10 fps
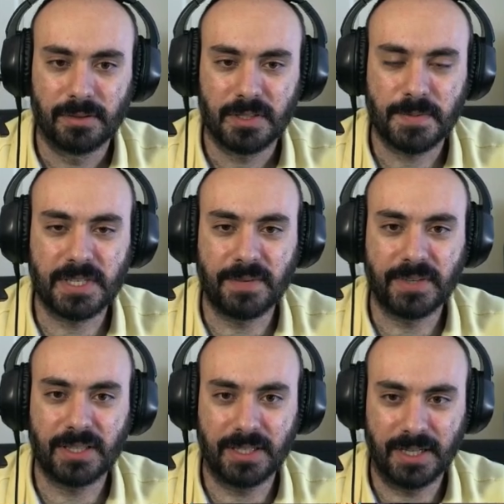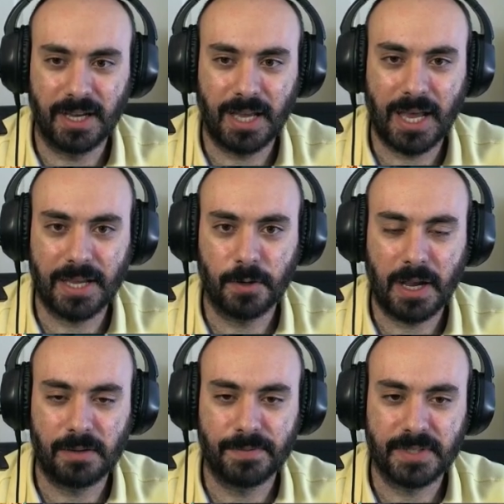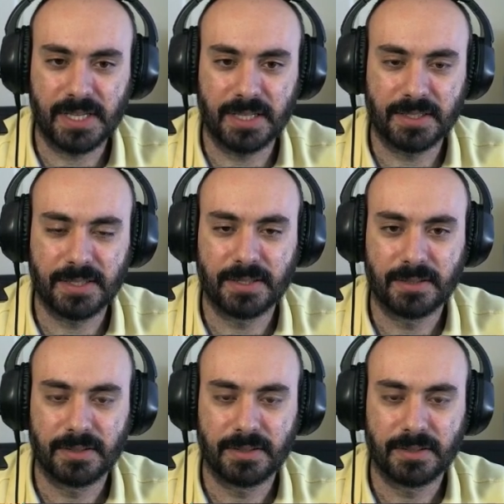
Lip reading: Specifically in a higher alpha sense.